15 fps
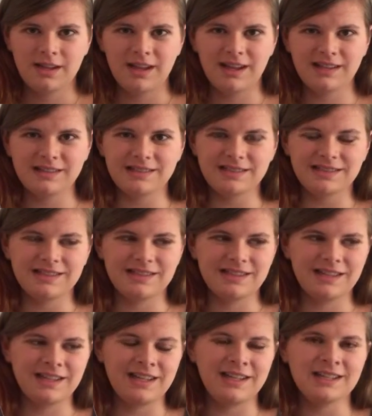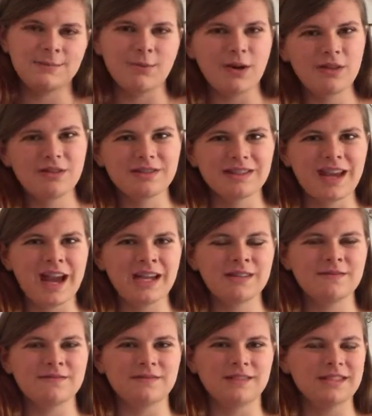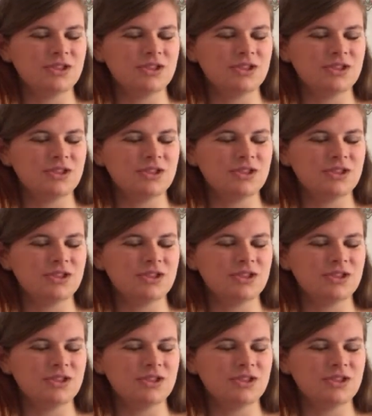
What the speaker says: And his brothers kind of